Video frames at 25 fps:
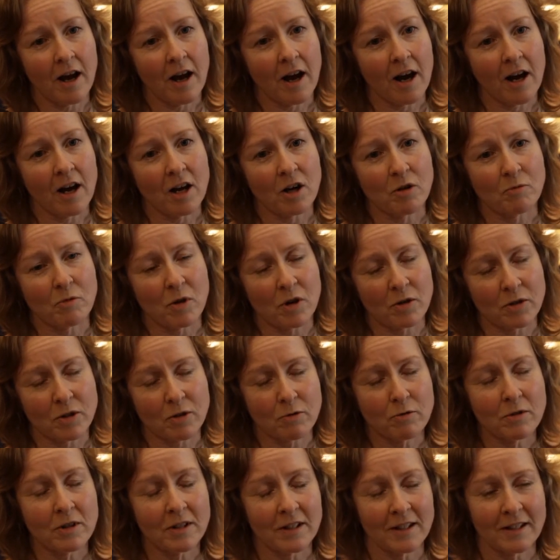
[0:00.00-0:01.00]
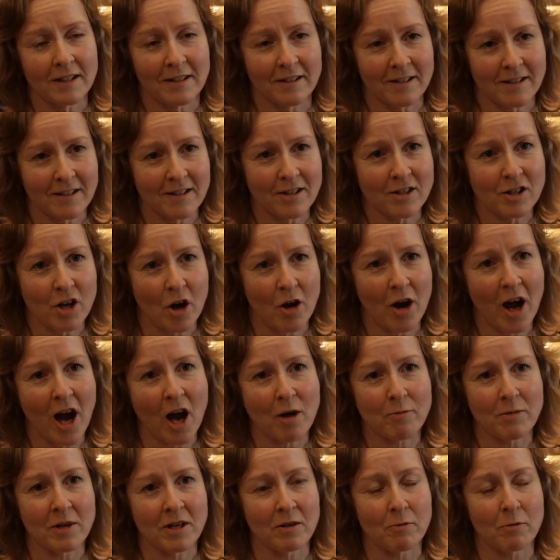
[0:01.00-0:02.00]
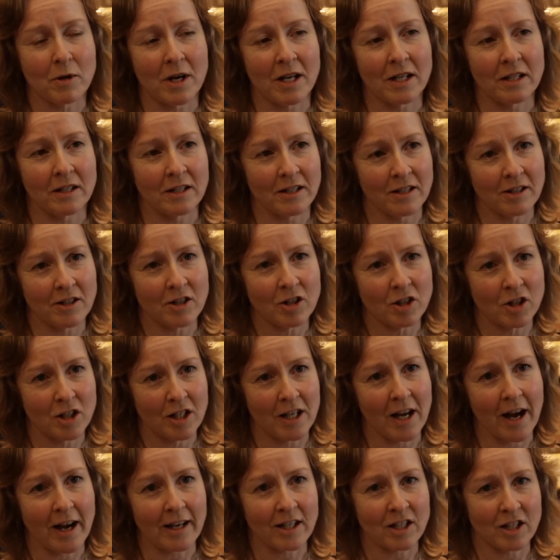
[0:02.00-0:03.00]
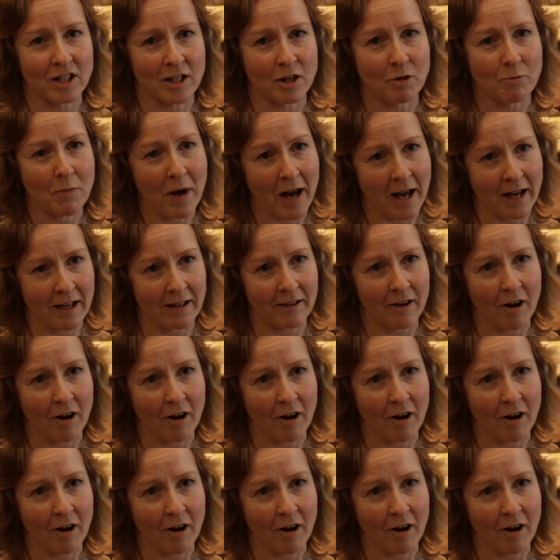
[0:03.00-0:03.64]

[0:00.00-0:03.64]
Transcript: I was really so happy when she actually made